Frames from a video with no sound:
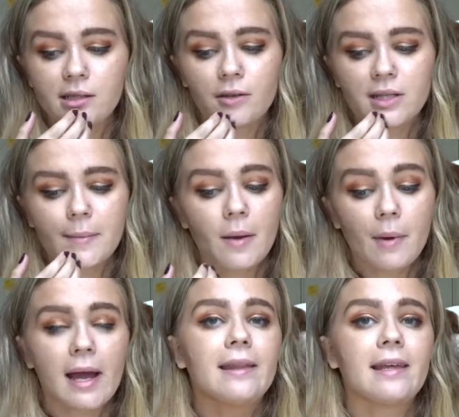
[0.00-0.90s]
time I
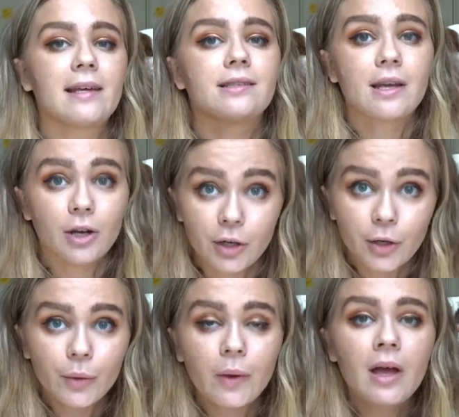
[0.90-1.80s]
buy things that are
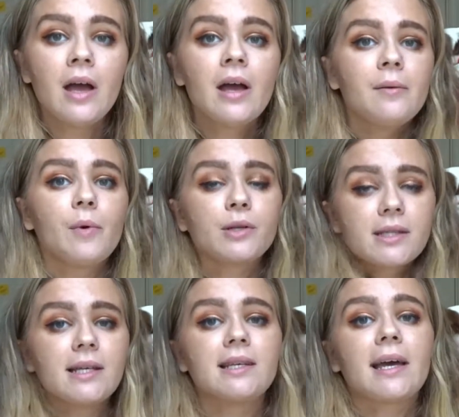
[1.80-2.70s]
new. Most
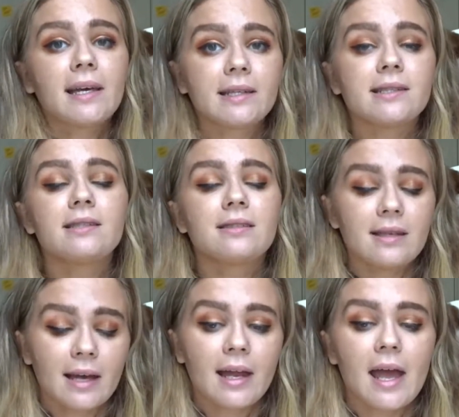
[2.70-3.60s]
things I get
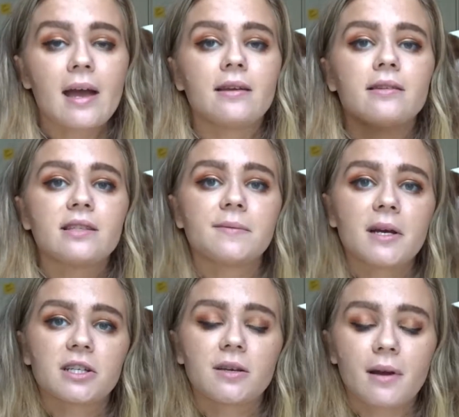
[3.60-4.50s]
secondhand,
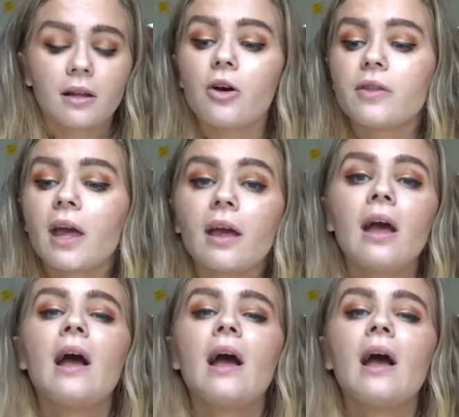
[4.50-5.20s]
especially my clothing.